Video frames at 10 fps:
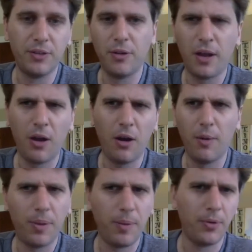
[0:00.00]
They're like,
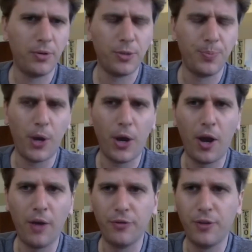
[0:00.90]
oh, people are just bought
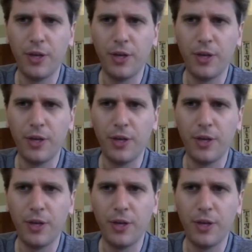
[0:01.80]
off,